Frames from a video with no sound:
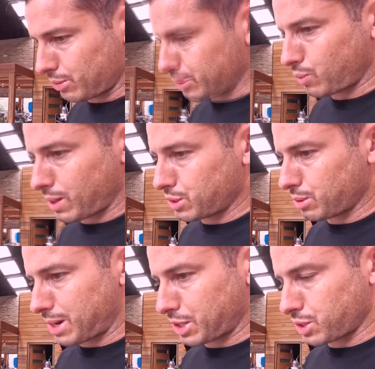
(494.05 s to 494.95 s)
It's way too
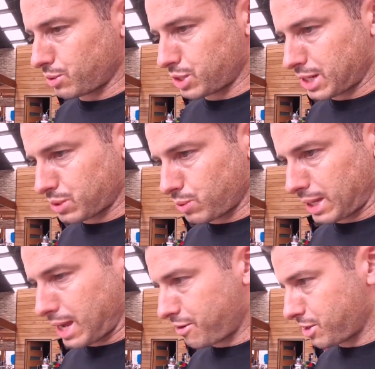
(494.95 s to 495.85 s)
much to adjust with the
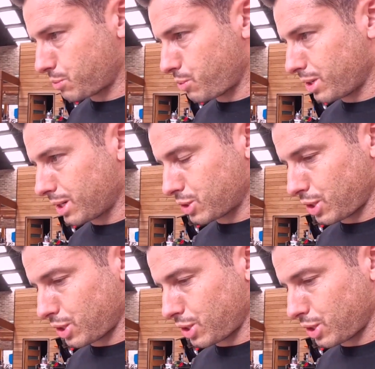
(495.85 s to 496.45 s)
carrier sprocket.